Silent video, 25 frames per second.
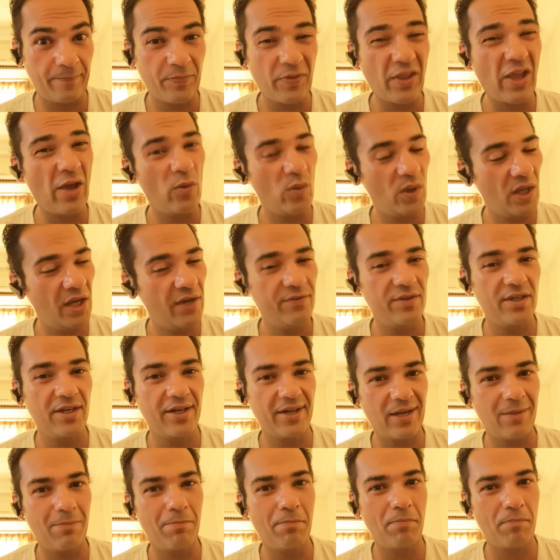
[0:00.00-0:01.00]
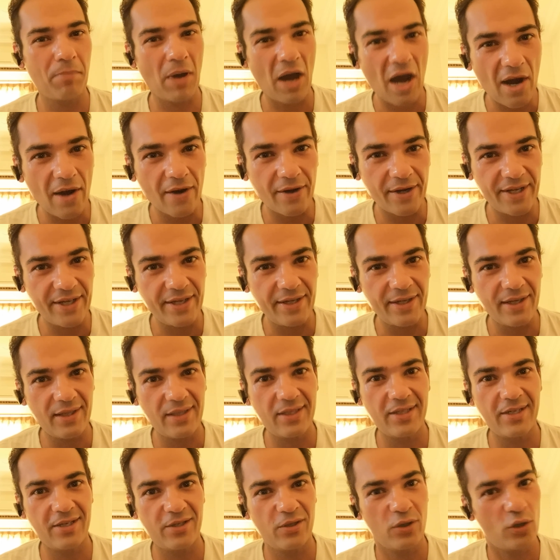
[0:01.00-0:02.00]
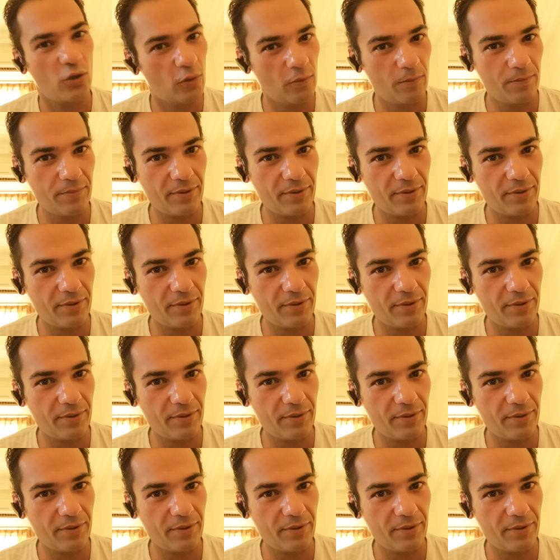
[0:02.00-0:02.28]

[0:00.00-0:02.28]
I will have a little party, a little home